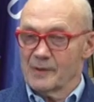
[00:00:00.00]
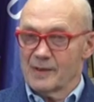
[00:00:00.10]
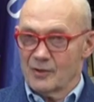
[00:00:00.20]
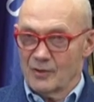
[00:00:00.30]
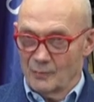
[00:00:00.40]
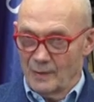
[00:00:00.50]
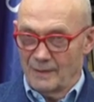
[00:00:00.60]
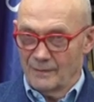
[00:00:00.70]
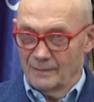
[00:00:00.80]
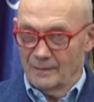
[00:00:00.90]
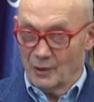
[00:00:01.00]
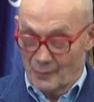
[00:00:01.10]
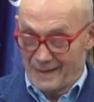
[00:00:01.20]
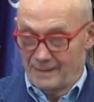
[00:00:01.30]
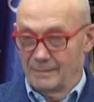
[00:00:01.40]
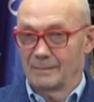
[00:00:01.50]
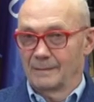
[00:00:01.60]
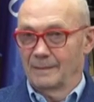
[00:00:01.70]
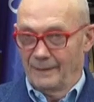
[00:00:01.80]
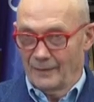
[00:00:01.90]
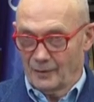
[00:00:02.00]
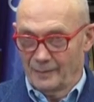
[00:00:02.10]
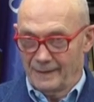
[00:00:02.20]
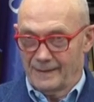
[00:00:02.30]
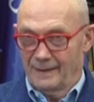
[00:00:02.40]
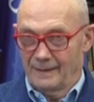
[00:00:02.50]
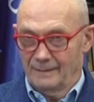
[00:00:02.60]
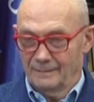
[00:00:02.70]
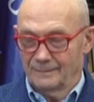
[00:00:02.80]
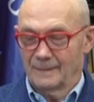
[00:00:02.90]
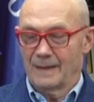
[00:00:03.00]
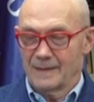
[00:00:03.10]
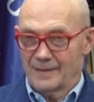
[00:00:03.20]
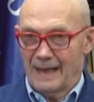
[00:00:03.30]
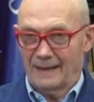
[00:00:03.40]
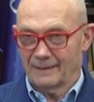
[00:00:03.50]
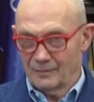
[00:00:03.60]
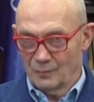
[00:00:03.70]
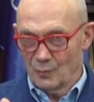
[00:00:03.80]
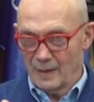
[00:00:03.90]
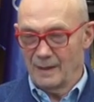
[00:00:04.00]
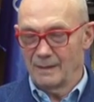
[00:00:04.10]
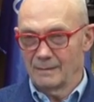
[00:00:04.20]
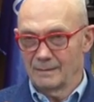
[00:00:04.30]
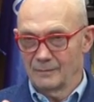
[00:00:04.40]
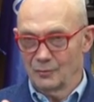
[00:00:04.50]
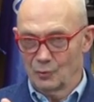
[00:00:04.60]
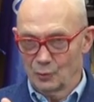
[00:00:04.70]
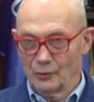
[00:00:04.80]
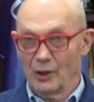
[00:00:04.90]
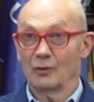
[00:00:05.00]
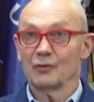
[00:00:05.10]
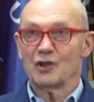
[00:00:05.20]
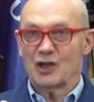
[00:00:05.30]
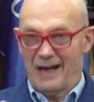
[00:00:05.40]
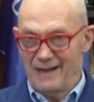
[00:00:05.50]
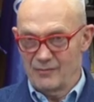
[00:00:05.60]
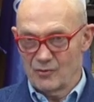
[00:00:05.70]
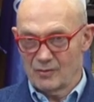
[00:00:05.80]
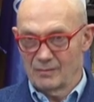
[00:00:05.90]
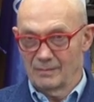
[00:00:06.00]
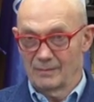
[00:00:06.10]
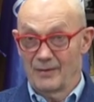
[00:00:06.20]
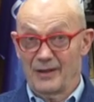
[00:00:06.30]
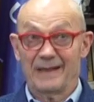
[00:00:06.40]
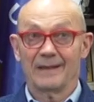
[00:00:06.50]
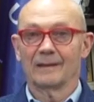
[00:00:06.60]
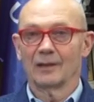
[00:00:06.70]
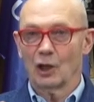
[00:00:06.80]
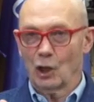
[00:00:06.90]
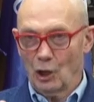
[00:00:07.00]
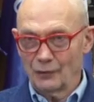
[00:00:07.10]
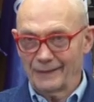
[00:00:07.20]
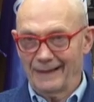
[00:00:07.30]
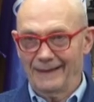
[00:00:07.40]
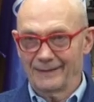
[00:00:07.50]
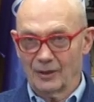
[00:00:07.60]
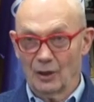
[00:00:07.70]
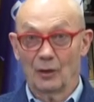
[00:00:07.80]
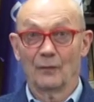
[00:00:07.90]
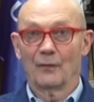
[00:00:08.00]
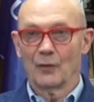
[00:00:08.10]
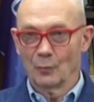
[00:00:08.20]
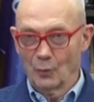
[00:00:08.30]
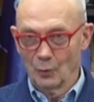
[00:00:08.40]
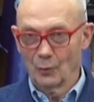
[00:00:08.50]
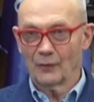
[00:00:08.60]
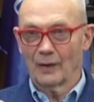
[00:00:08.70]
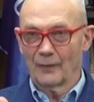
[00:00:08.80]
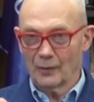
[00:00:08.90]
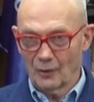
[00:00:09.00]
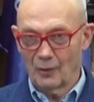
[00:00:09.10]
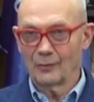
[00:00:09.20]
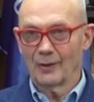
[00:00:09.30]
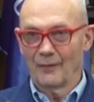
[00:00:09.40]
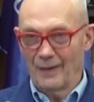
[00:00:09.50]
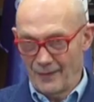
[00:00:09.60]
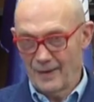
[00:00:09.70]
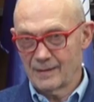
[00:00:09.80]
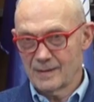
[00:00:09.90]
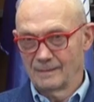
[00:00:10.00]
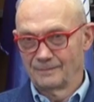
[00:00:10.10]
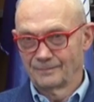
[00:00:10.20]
position we've agreed in the committee is that we do not change the content of the rules of the Code of Ethics.